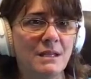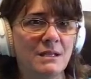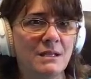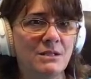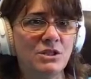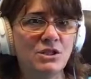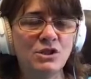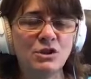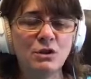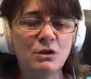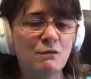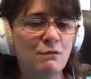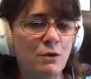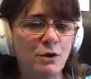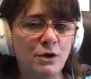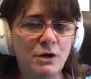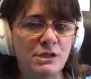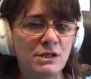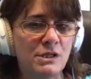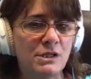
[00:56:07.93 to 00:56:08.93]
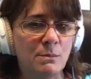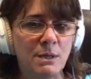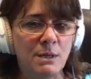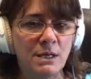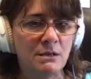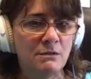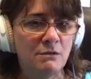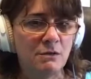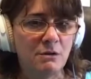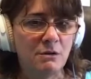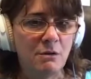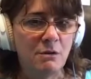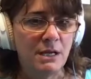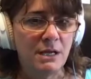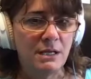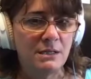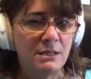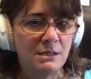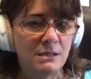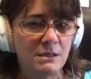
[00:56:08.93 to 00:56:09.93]
just good for you in so many different
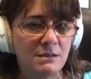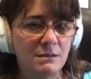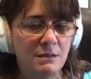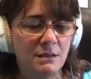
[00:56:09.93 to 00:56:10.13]
ways.